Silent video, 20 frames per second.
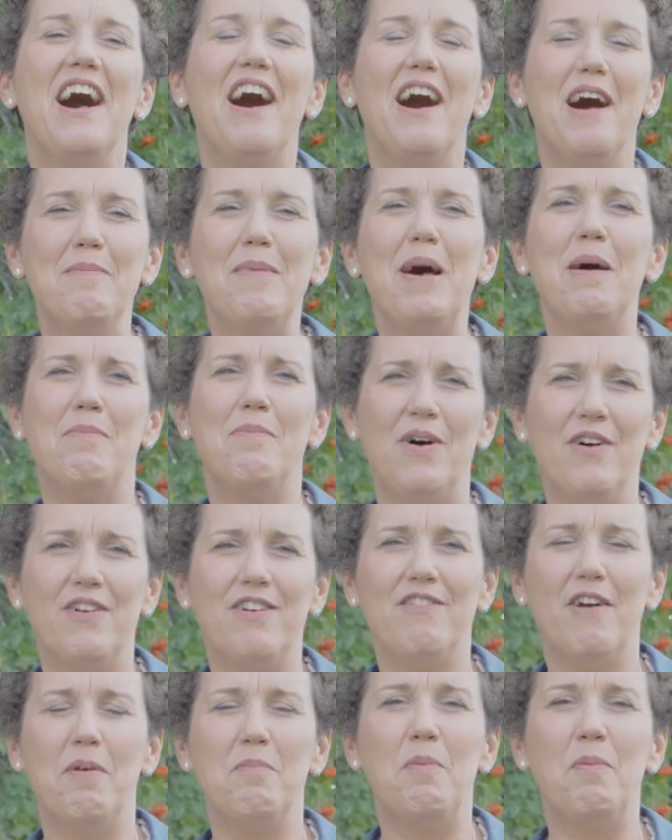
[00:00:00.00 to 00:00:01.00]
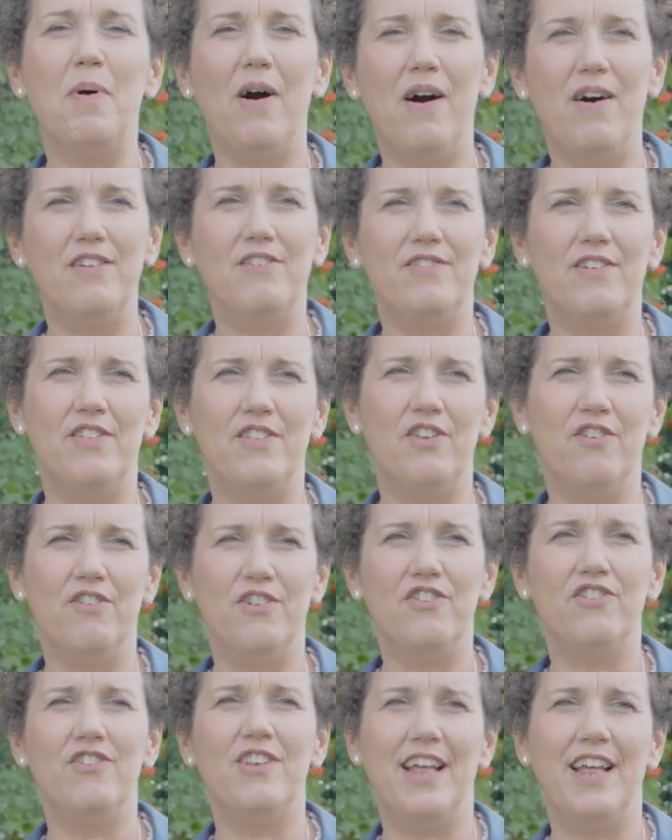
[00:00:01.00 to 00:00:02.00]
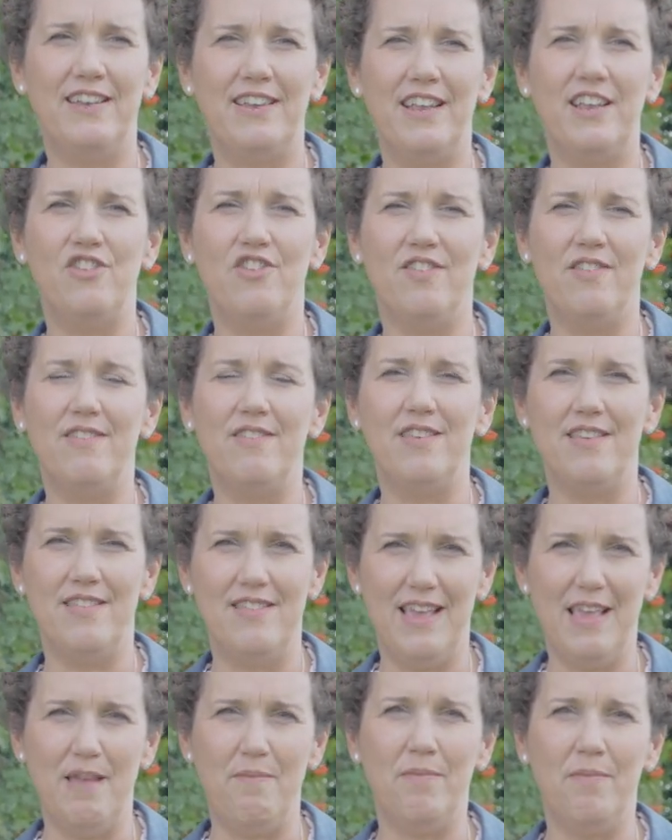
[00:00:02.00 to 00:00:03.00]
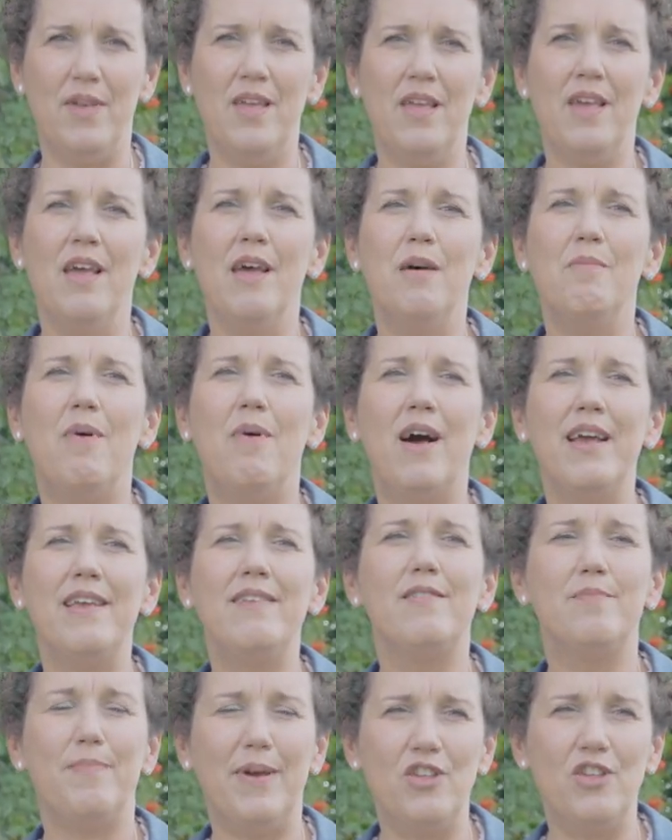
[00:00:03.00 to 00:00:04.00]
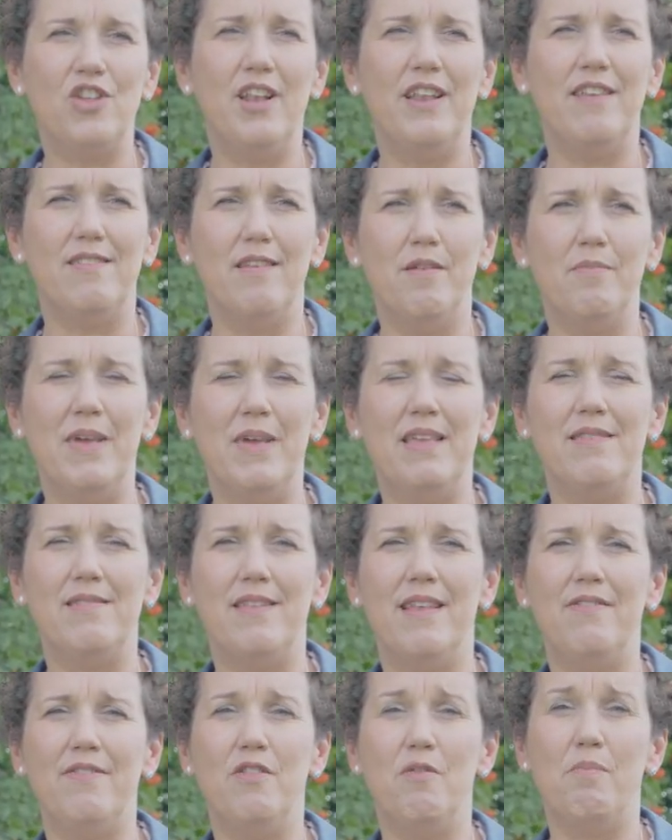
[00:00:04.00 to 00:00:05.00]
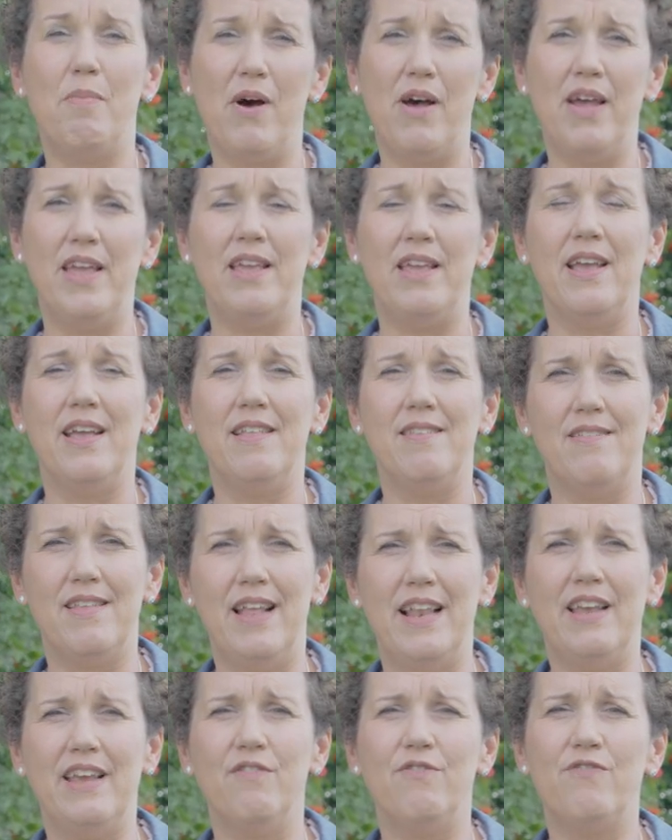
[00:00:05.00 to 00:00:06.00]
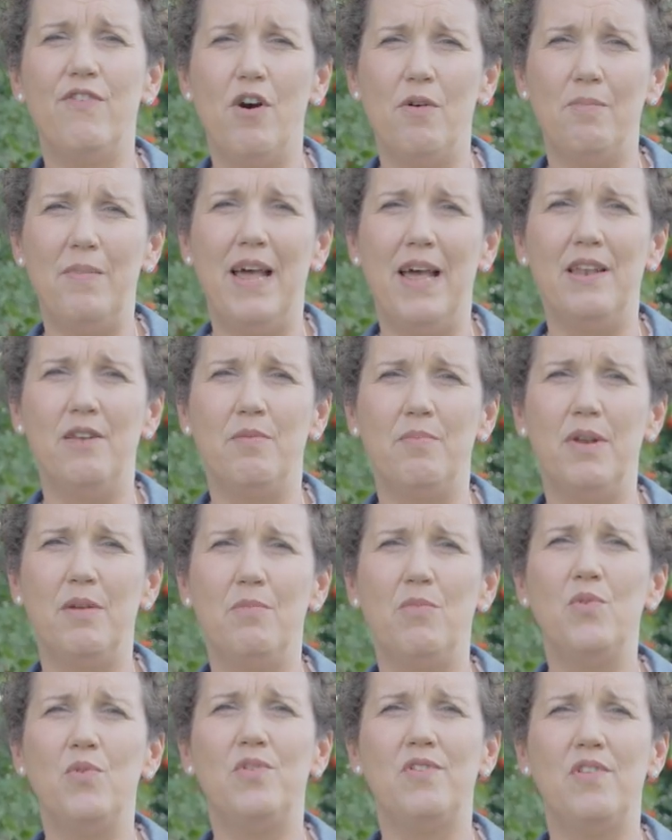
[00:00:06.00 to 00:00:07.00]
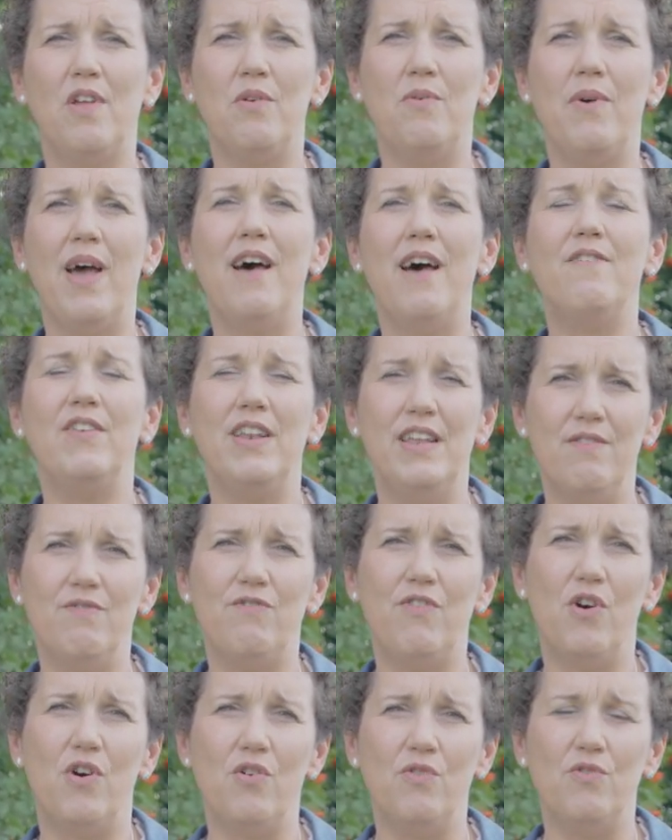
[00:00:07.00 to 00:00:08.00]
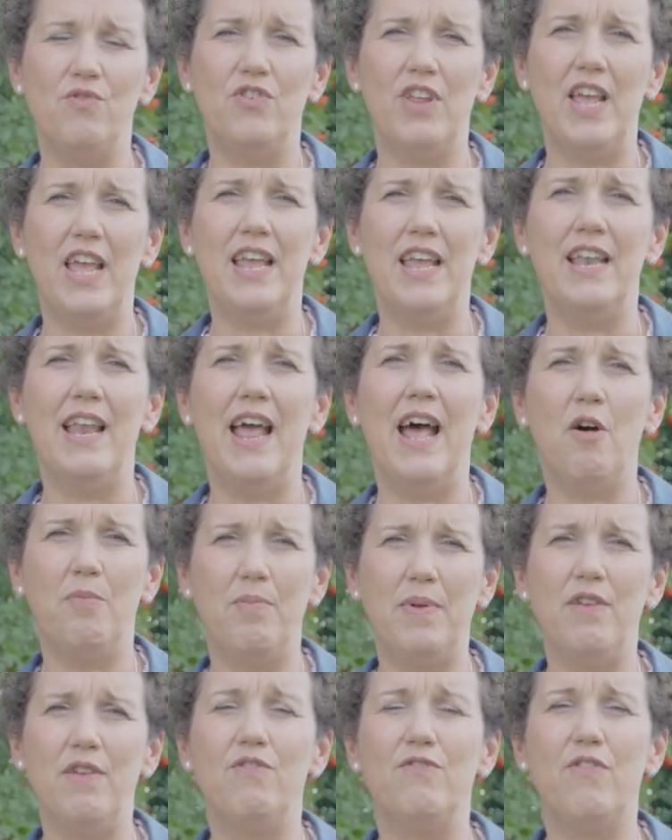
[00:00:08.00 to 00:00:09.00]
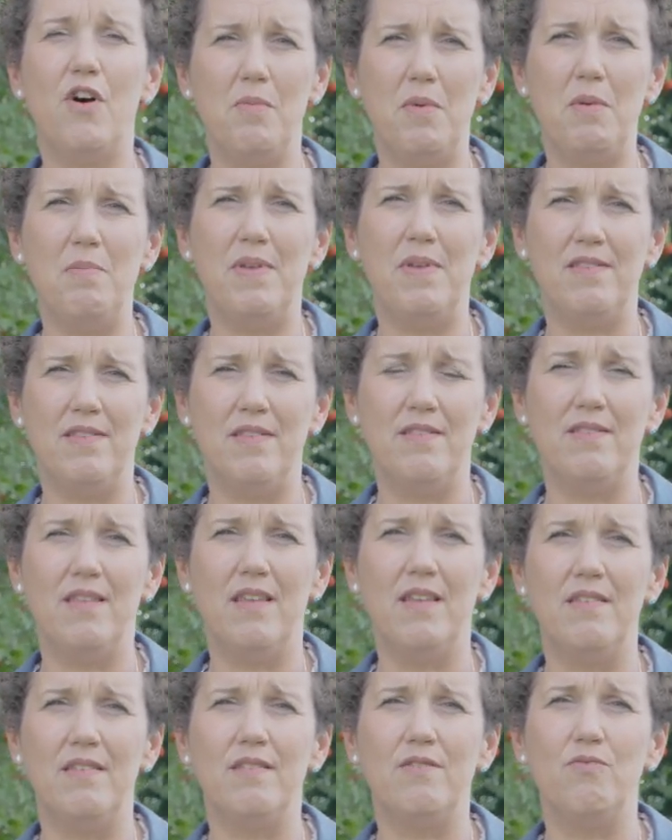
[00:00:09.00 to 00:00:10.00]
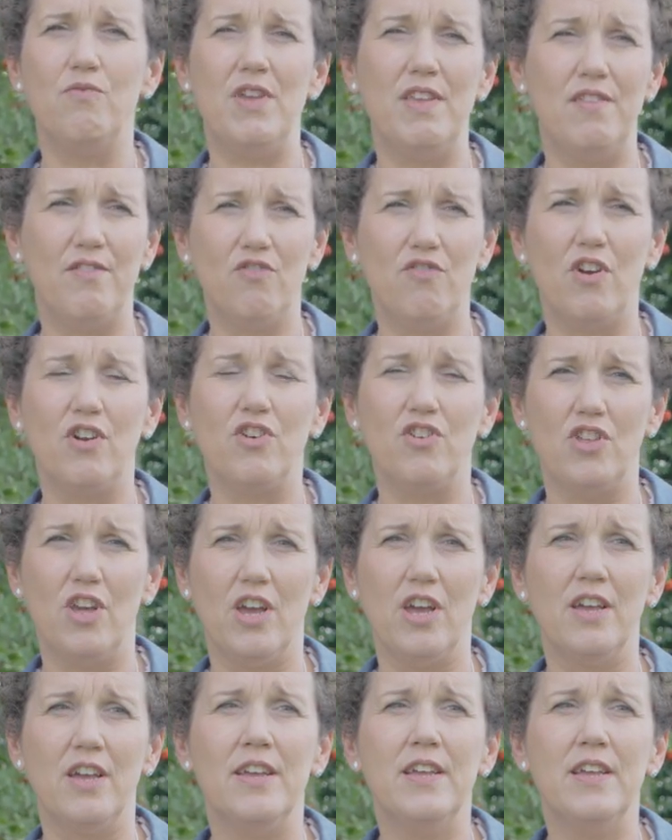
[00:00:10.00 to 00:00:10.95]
I'm Anne Barker, I'm a partner in the Norwich Land Agency team. My specialism is in the buying and selling of farmland, but I'm also heavily involved in helping farming businesses restructure.